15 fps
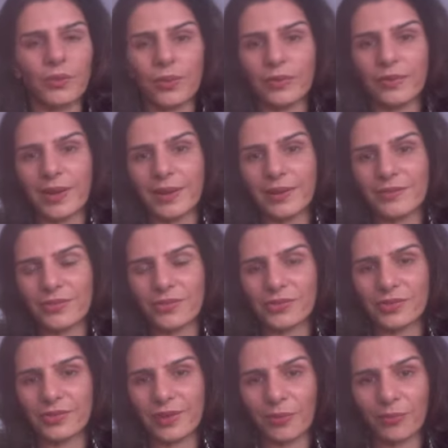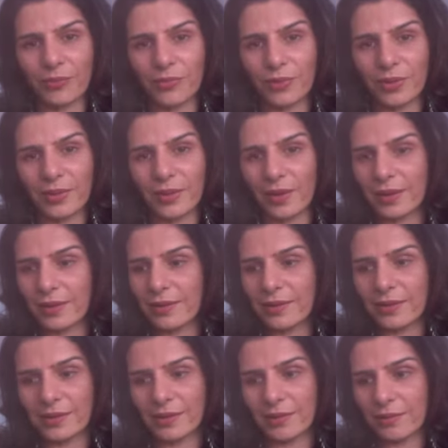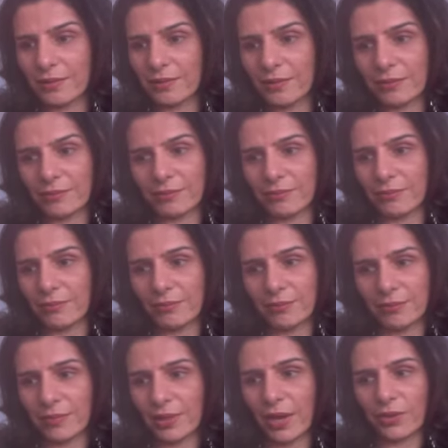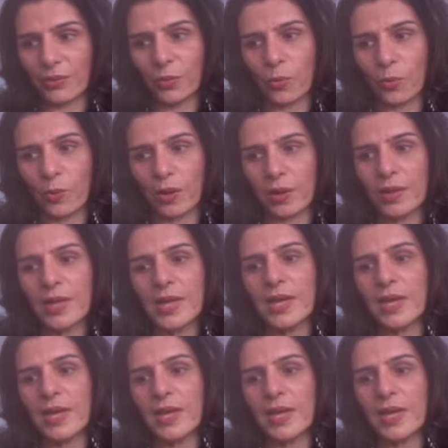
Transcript: all right, it's just a temporary thing and it'll get over.